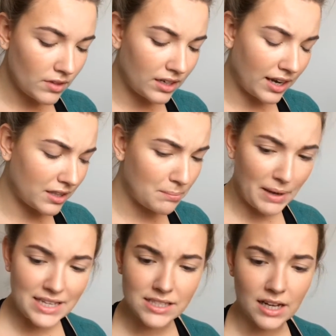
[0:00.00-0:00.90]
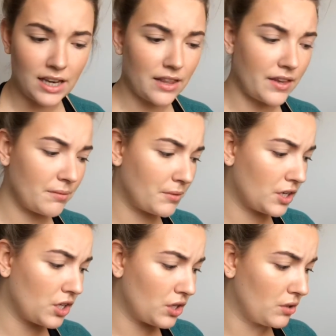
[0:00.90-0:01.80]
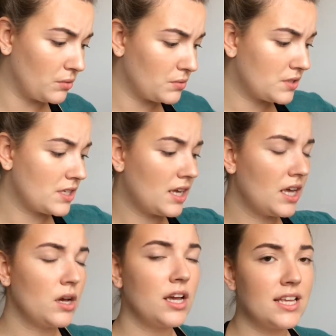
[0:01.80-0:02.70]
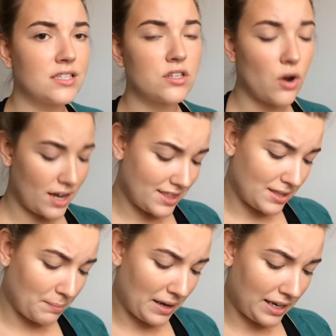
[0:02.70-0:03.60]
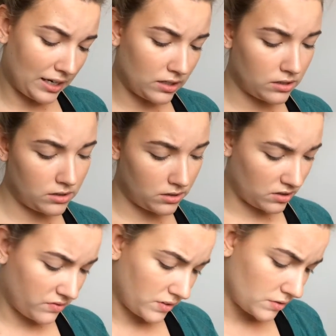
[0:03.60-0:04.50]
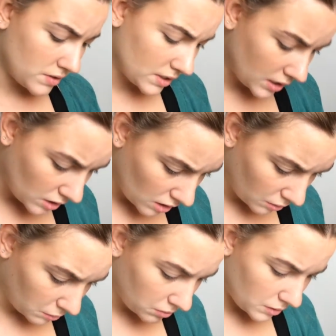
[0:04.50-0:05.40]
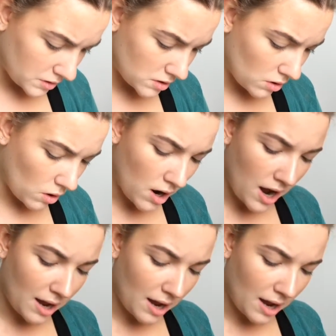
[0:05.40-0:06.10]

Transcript: Now the base colour that I'm going to use is not in the palette as far as I know. No, it's not.